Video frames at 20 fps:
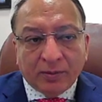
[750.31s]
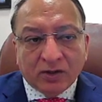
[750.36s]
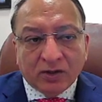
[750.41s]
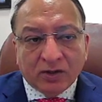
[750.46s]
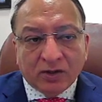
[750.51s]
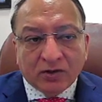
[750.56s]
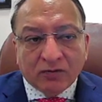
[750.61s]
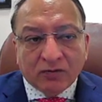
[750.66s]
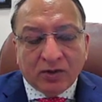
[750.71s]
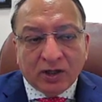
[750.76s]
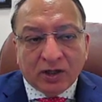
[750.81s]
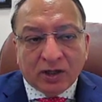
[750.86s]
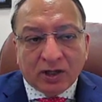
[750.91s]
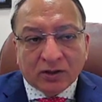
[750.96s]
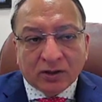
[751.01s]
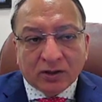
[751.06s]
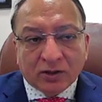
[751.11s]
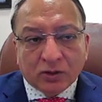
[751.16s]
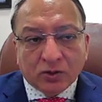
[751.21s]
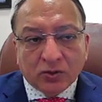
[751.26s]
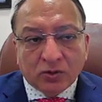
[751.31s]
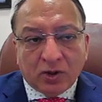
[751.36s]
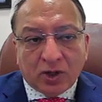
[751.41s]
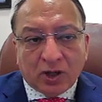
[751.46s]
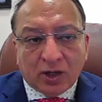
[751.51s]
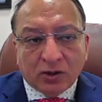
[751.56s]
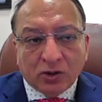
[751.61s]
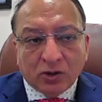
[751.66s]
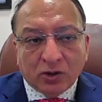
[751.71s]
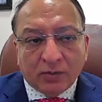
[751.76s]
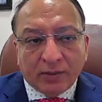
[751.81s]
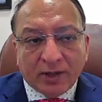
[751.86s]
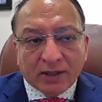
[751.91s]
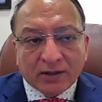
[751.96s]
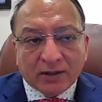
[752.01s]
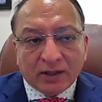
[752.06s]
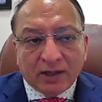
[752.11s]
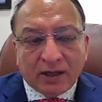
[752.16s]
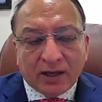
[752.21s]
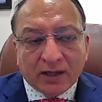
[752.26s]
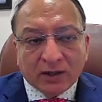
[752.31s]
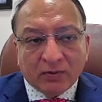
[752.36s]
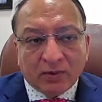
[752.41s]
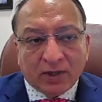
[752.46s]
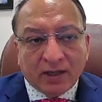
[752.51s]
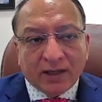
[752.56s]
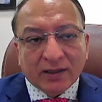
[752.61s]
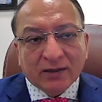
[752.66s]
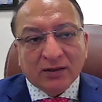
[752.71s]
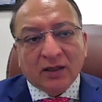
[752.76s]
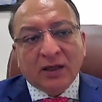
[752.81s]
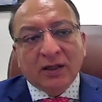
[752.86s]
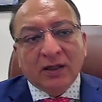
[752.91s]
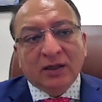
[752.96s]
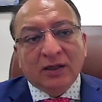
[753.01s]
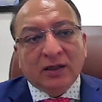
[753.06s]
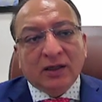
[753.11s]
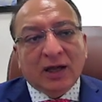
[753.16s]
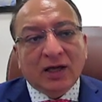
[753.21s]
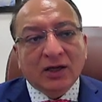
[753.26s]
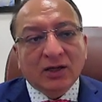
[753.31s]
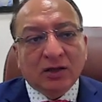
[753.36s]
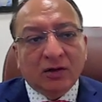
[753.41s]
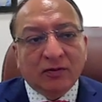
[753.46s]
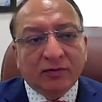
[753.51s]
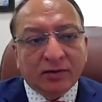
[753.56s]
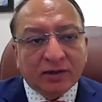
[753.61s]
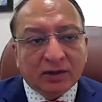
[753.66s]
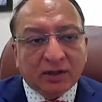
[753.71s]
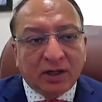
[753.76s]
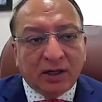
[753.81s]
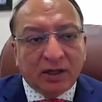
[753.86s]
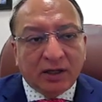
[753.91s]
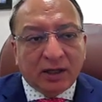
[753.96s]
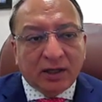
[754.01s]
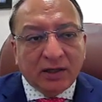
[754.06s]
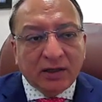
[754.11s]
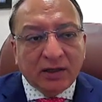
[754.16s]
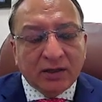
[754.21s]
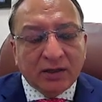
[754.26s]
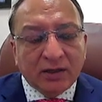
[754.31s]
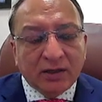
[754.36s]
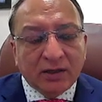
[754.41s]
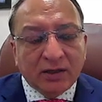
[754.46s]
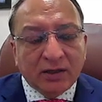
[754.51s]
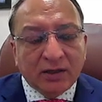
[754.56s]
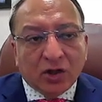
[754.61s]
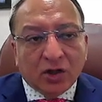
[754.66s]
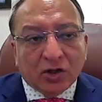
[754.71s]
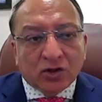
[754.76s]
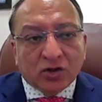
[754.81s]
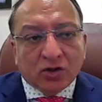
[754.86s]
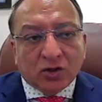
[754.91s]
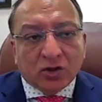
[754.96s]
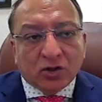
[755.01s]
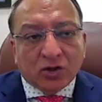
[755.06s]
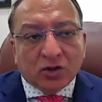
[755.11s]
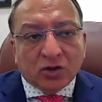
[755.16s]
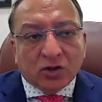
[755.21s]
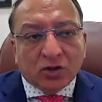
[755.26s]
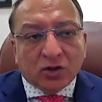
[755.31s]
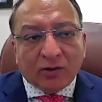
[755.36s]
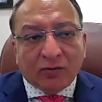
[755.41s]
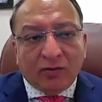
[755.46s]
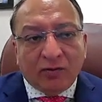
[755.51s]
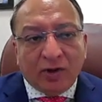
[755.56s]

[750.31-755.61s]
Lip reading: which will cater to our domestic as well as the international facilities. So that will